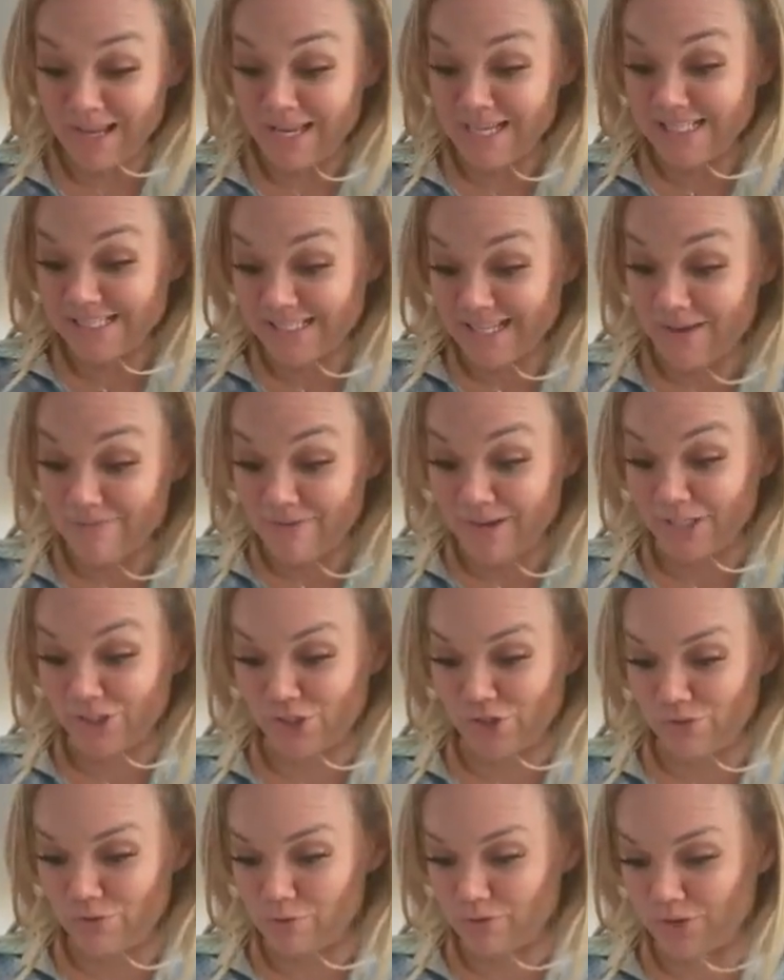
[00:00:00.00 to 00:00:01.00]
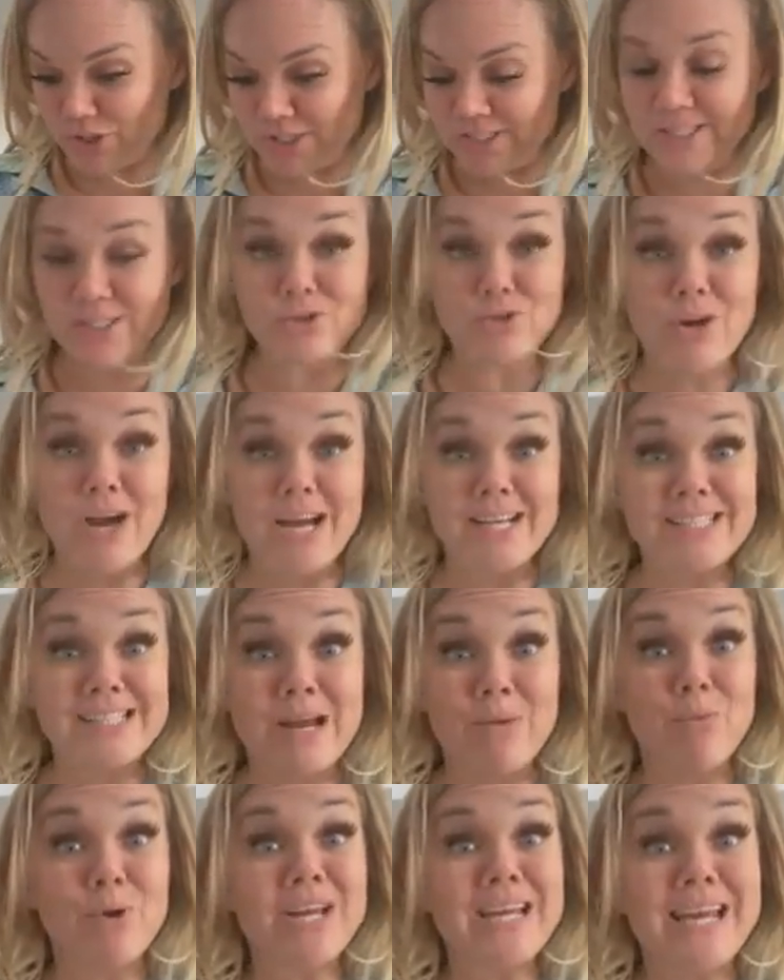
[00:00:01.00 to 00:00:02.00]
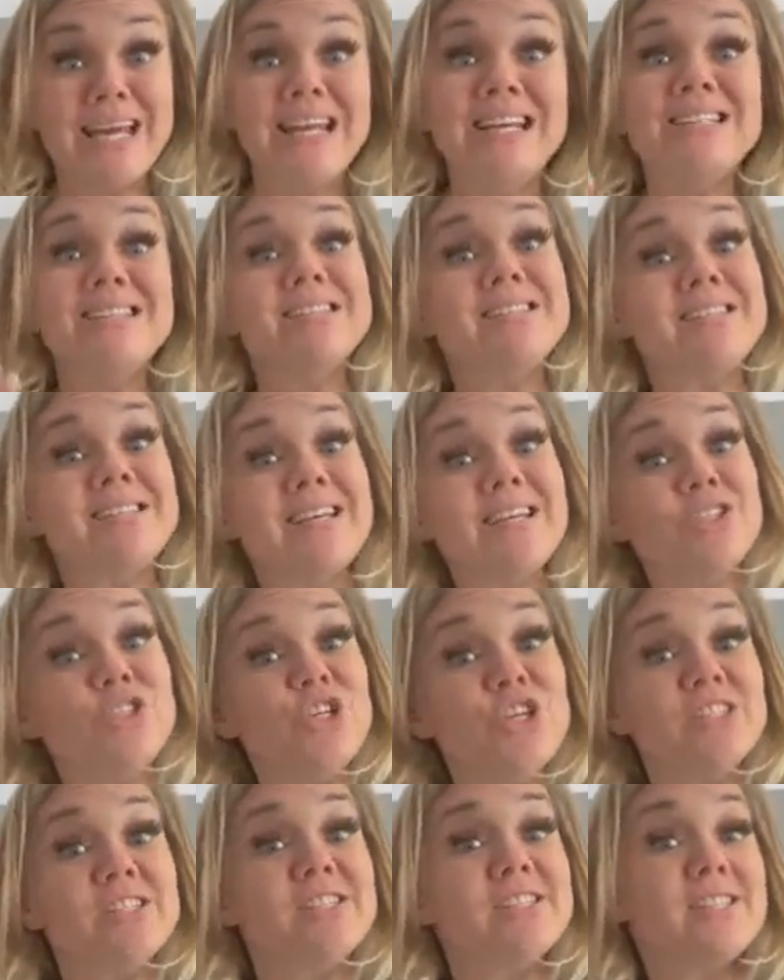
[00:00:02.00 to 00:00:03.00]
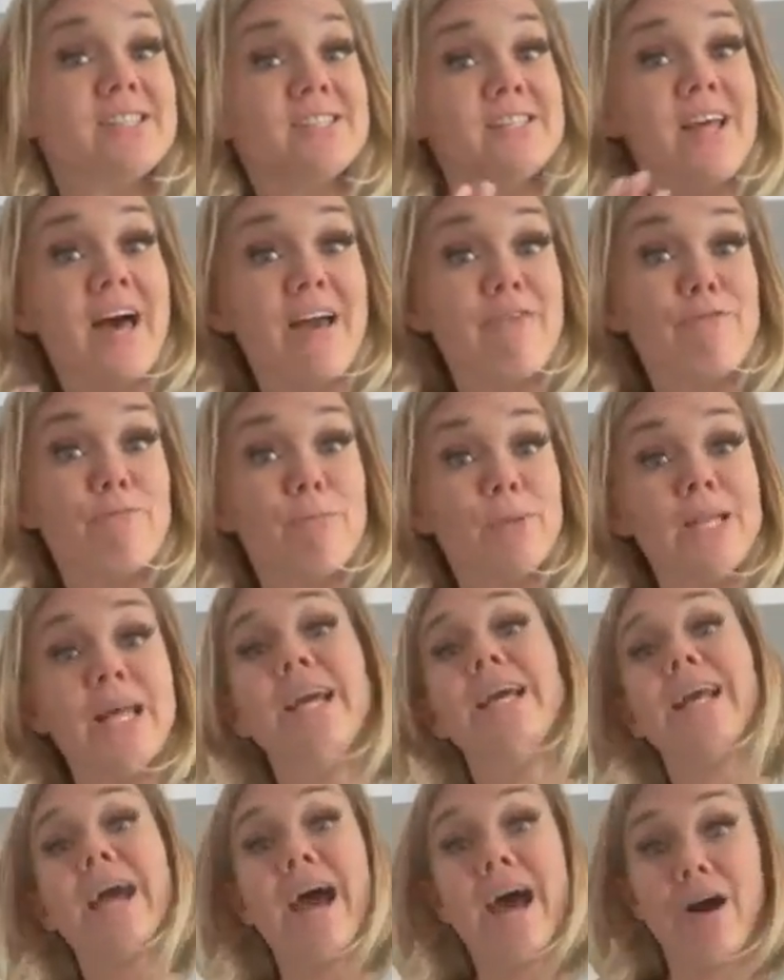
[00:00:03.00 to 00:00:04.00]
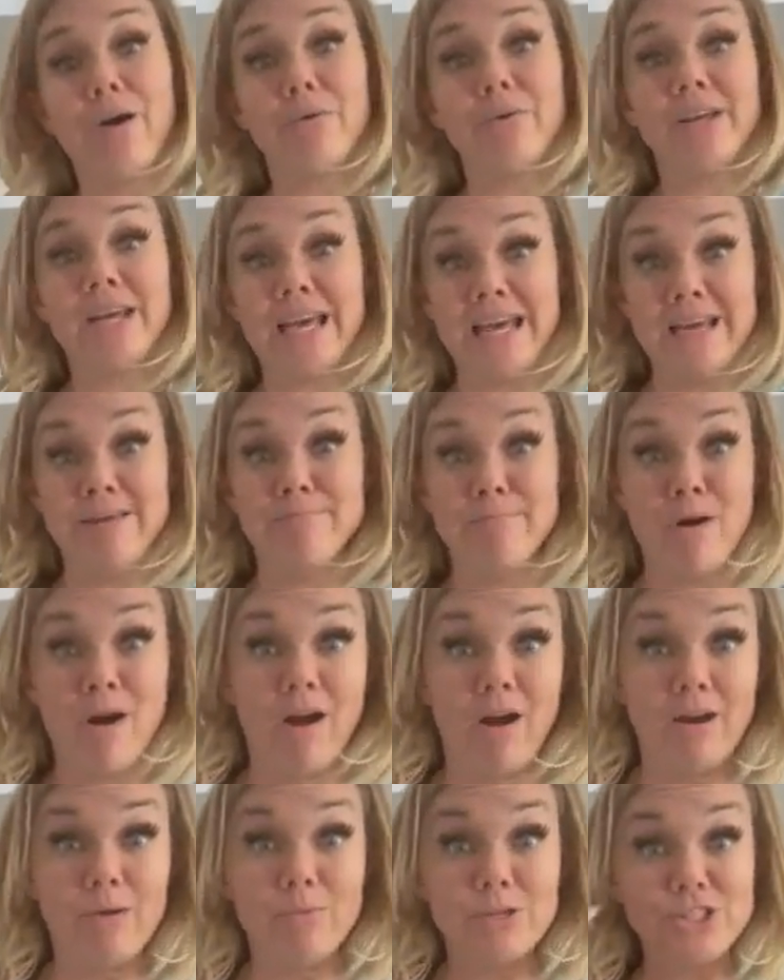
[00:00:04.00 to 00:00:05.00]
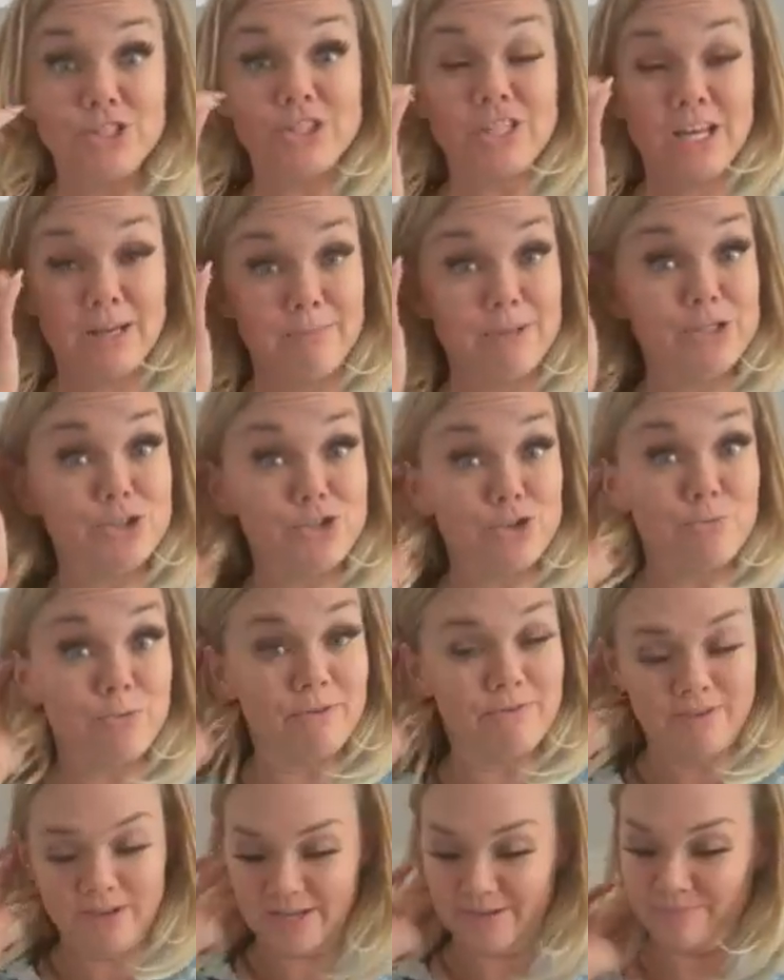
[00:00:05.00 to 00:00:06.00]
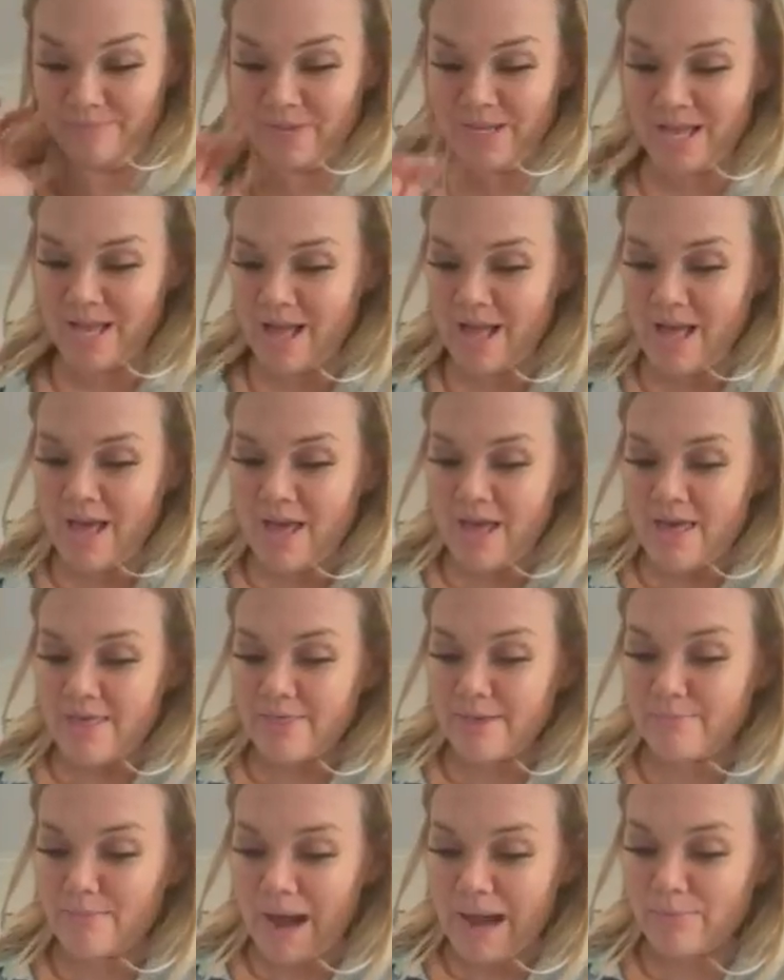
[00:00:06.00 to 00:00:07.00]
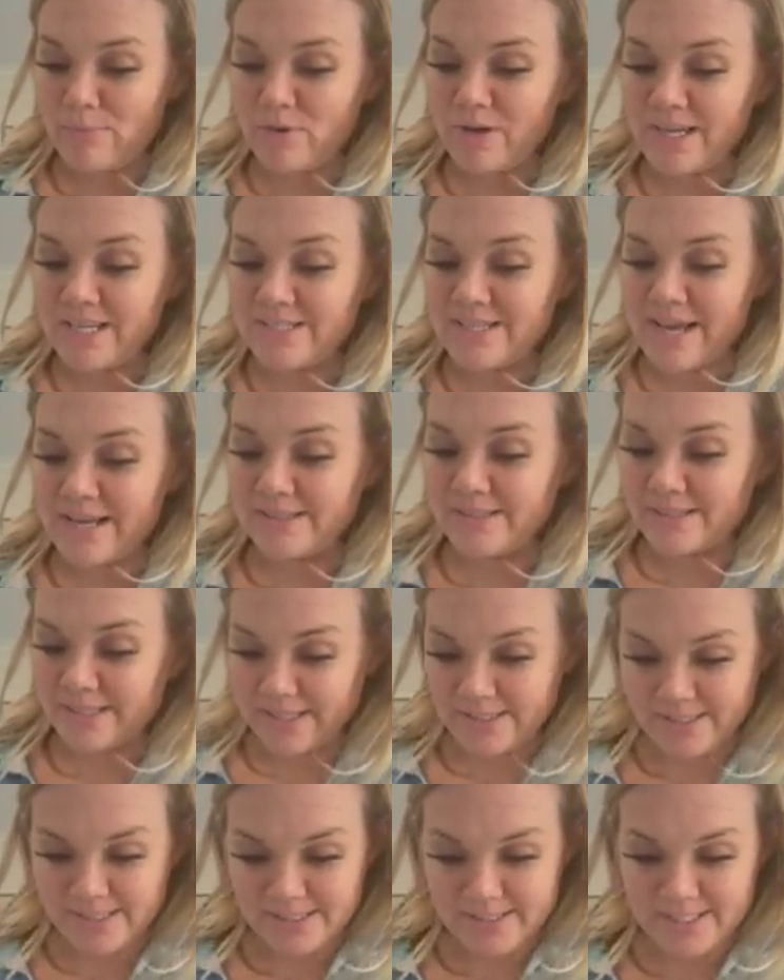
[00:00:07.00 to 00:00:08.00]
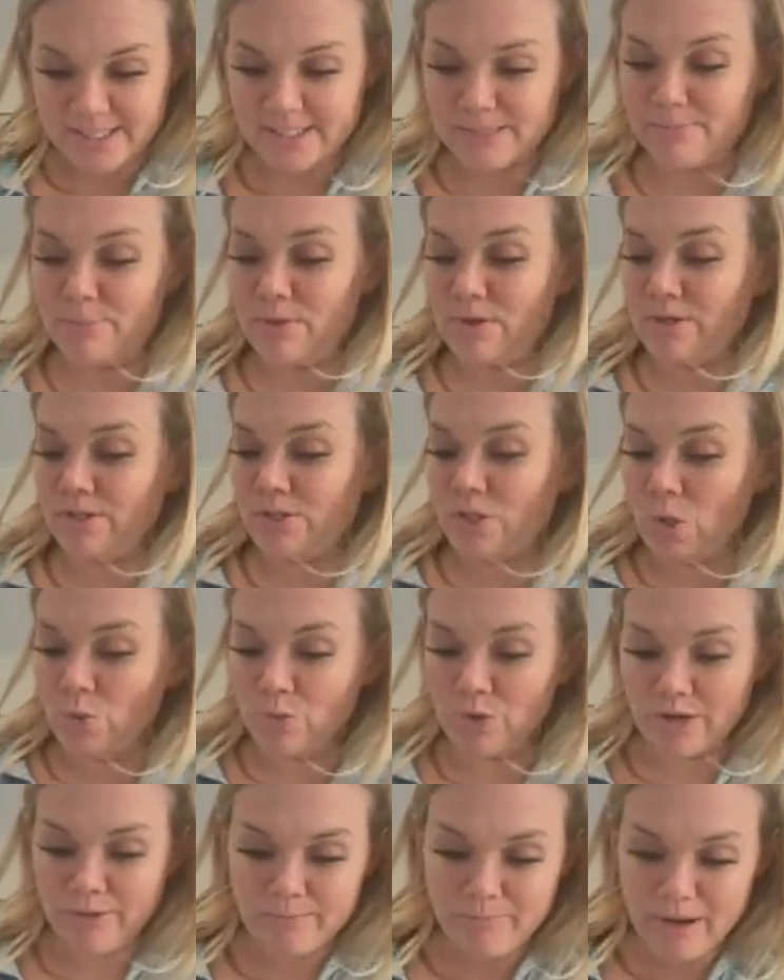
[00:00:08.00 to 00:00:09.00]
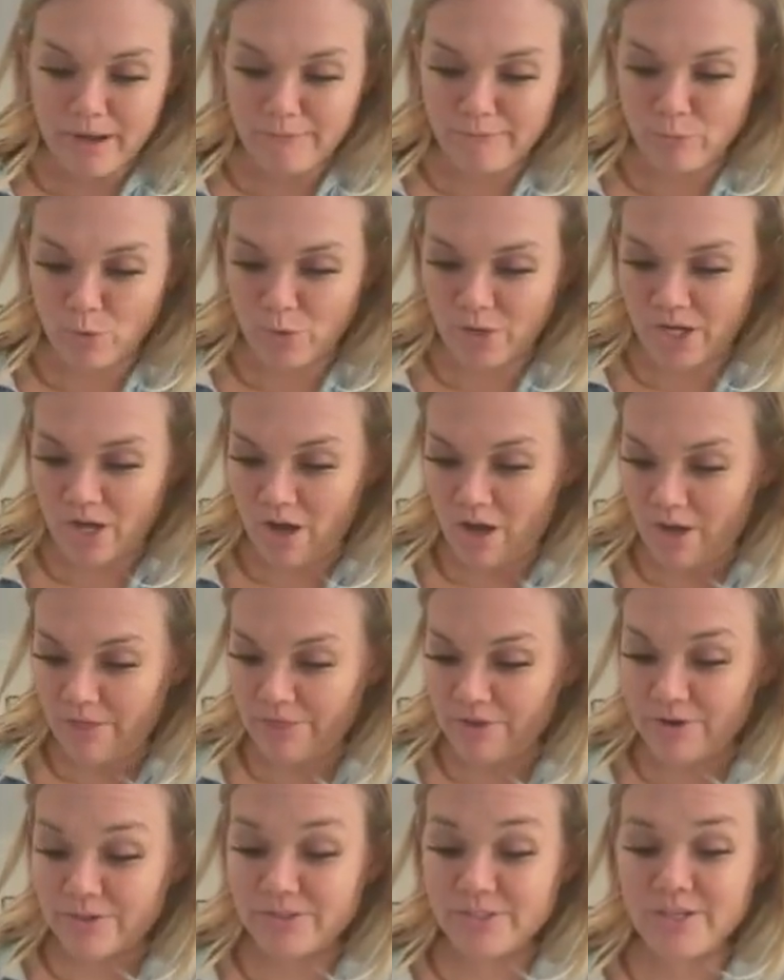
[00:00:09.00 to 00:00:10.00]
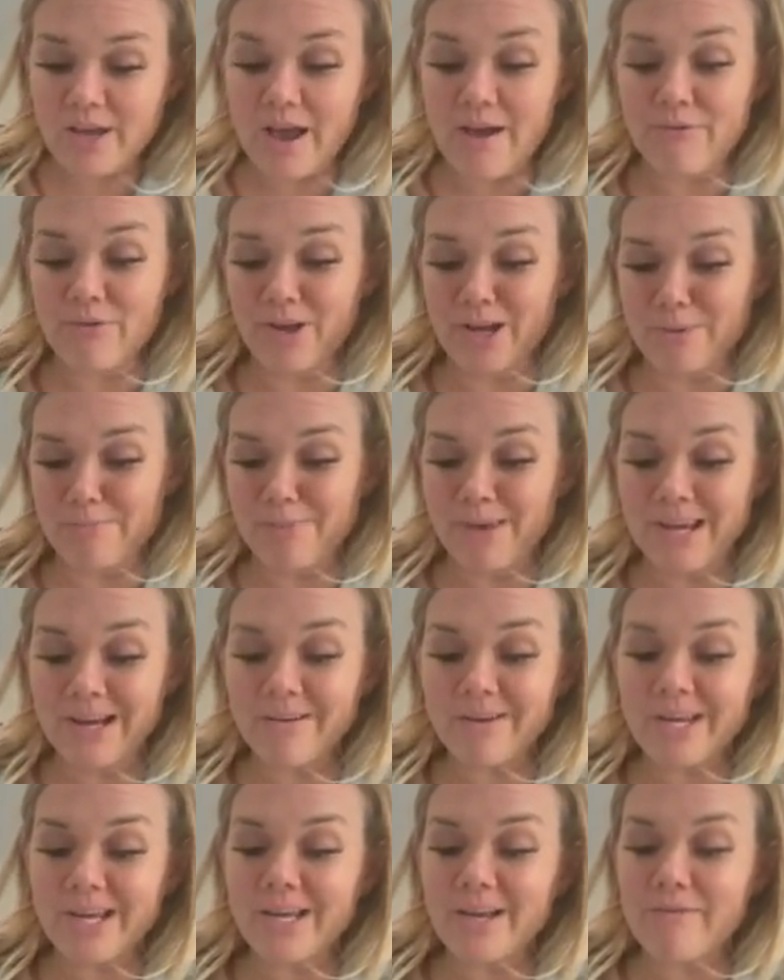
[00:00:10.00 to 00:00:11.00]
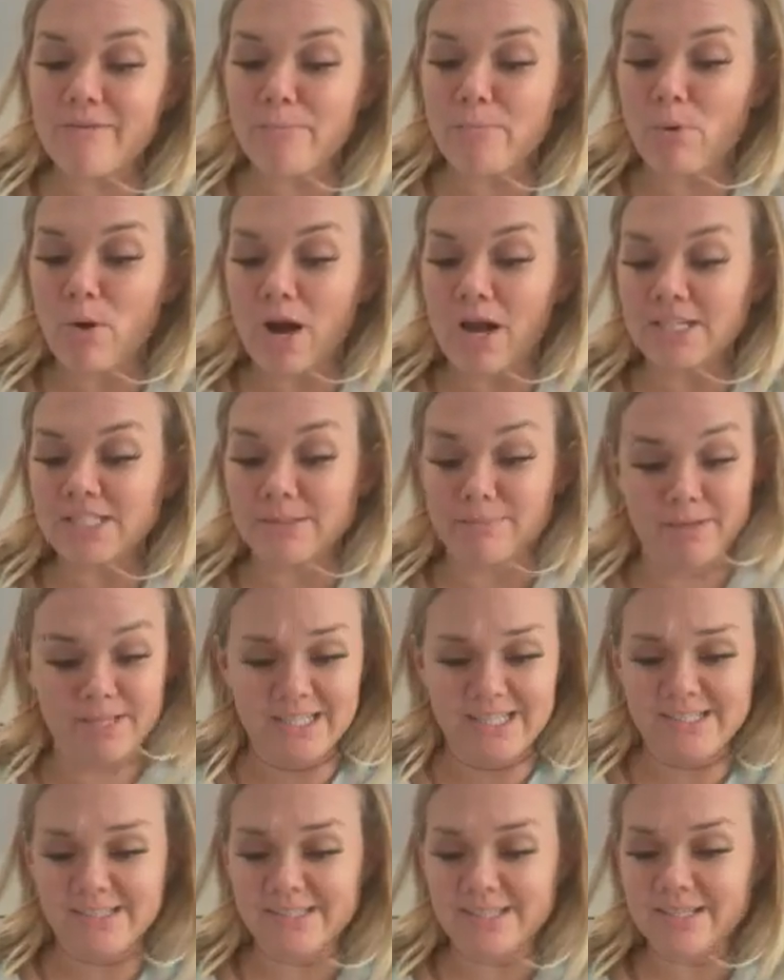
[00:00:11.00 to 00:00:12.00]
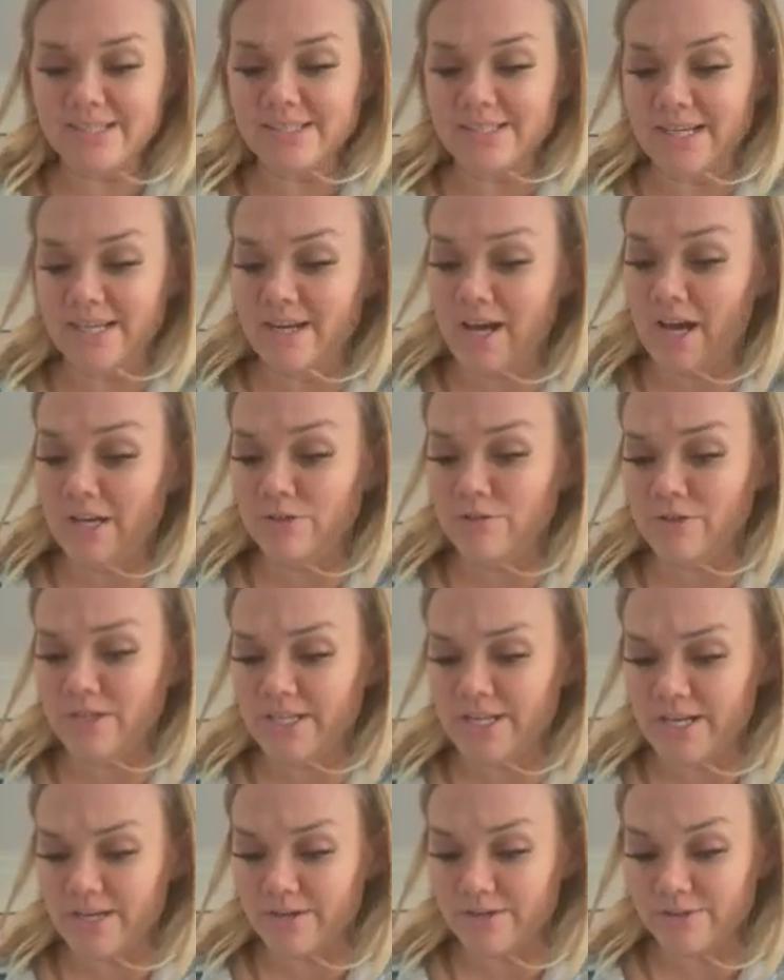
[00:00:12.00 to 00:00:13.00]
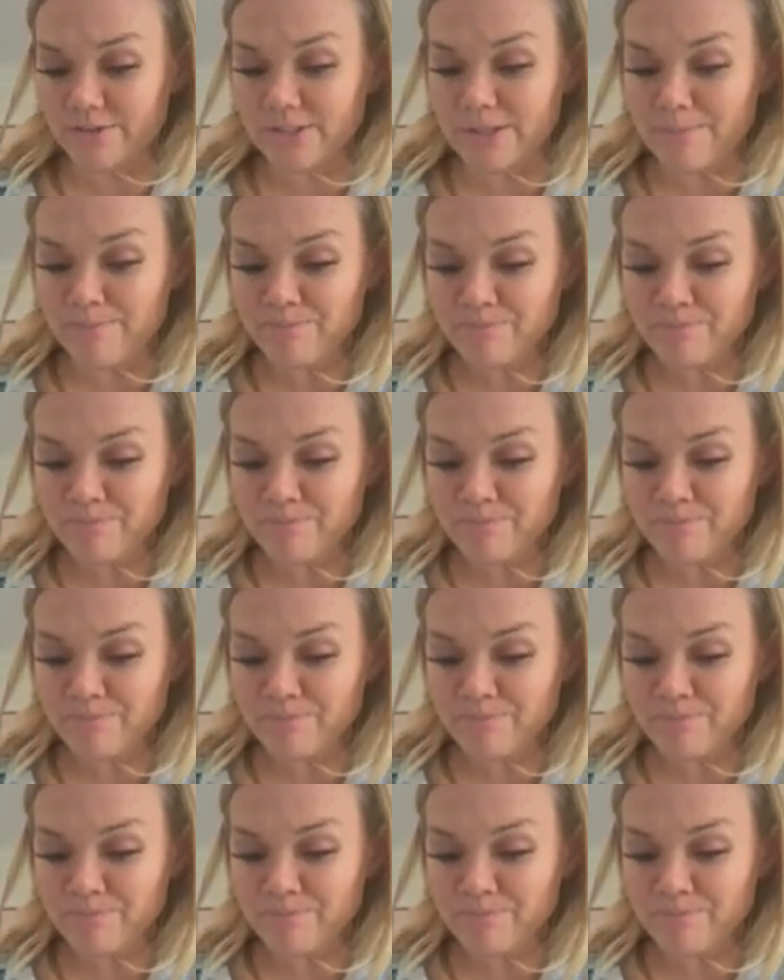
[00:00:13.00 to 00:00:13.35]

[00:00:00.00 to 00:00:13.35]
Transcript: Salvation through Jesus Christ. And we're getting to see Jesus's life played out in Mark, which is going to be super fun. The Bible contains 66 books written by 40 authors, covering a period of approximately 1,600 years.